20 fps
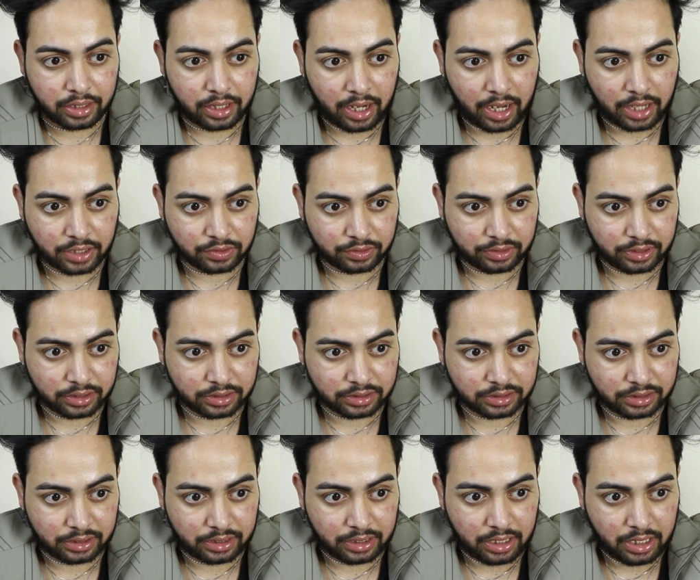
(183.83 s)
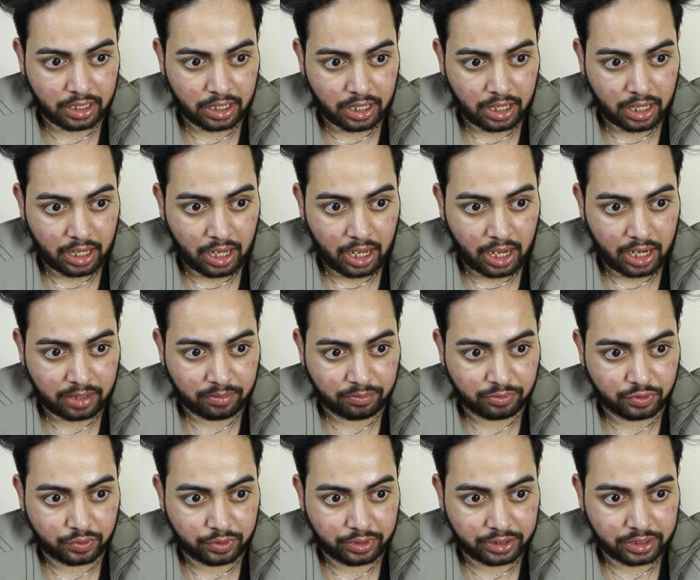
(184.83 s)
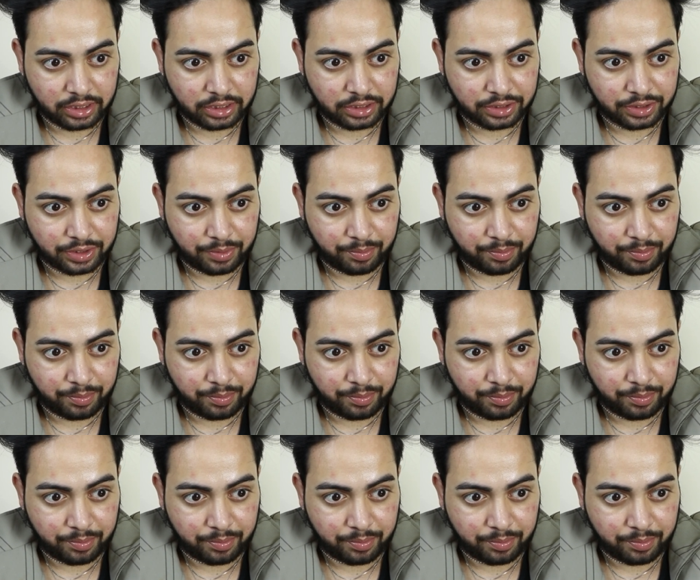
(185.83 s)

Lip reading: As you can see, I'm doing it